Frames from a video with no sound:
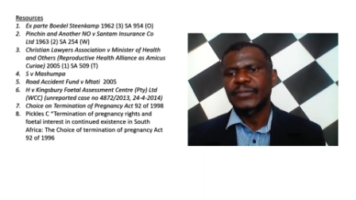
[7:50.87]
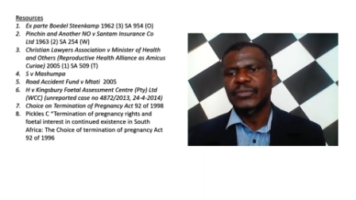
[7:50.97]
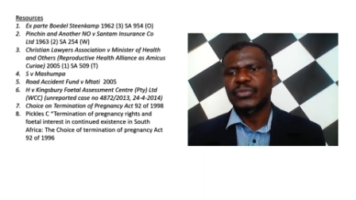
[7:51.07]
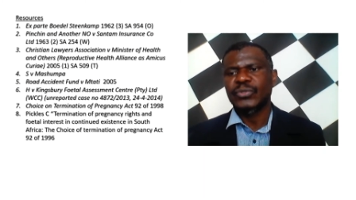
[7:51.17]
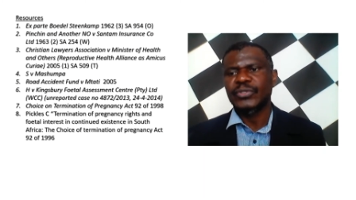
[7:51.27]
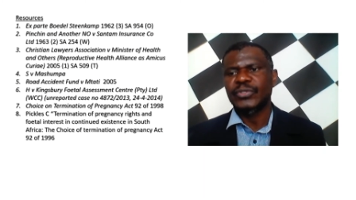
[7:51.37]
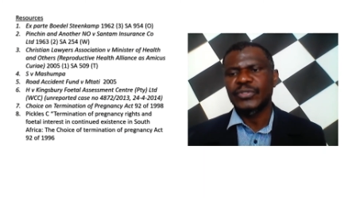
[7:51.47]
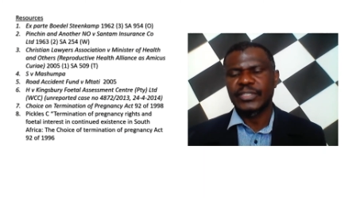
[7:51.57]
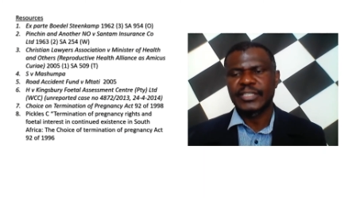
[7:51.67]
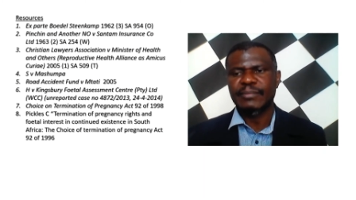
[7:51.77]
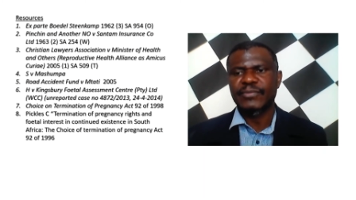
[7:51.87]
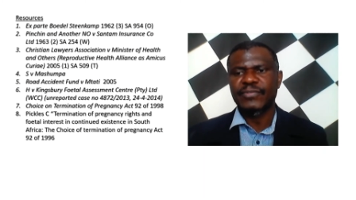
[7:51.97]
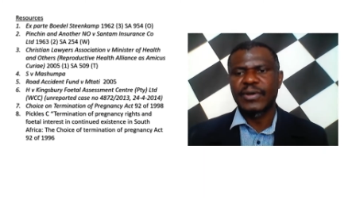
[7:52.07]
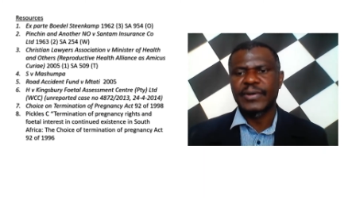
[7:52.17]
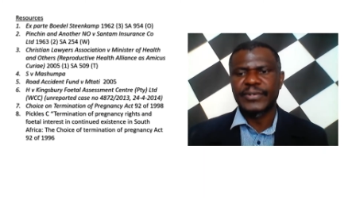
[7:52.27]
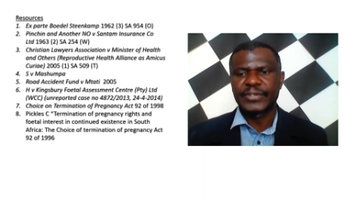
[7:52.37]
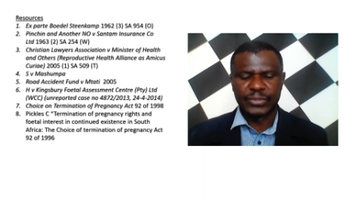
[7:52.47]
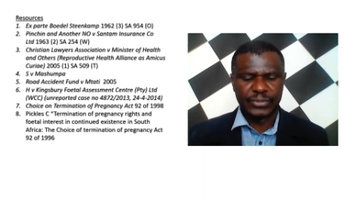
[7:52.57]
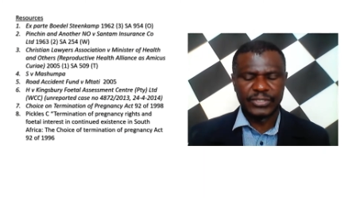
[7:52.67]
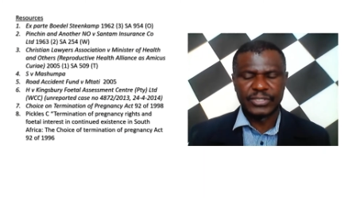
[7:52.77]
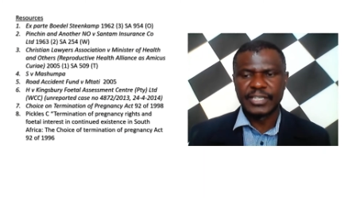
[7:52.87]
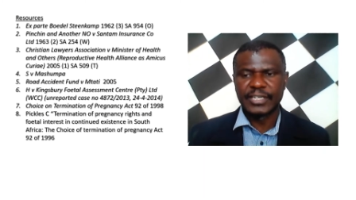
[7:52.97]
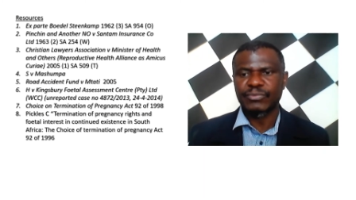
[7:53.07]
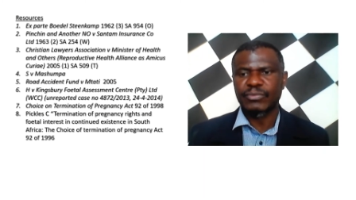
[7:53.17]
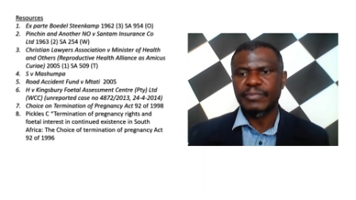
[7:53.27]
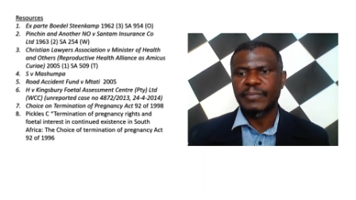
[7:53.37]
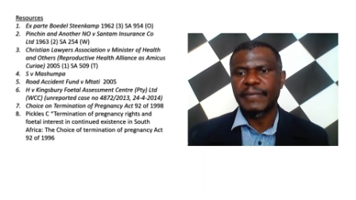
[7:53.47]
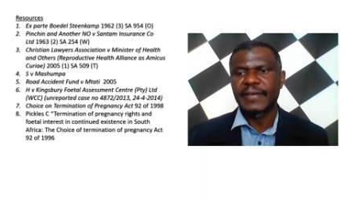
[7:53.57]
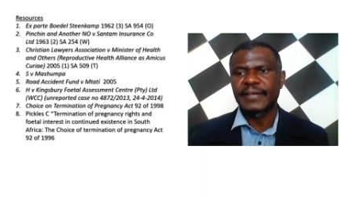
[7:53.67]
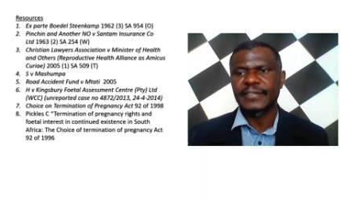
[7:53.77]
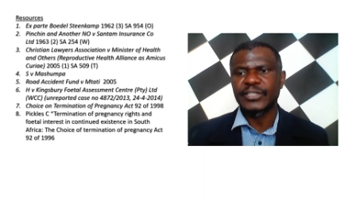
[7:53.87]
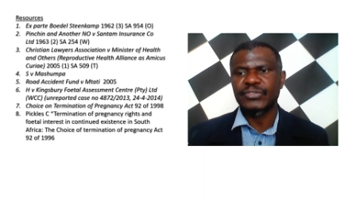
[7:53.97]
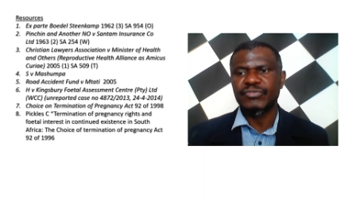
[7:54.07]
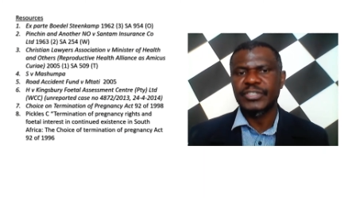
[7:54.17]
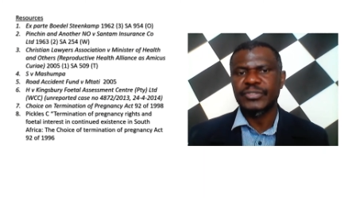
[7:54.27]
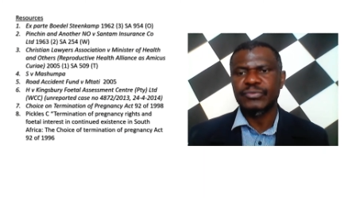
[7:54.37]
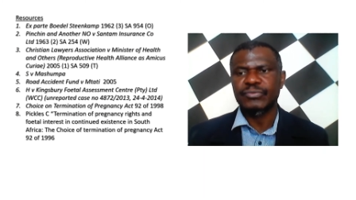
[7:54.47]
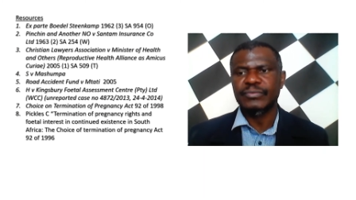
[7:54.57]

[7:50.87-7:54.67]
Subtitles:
So these are some of our resources that we'll be paying attention to.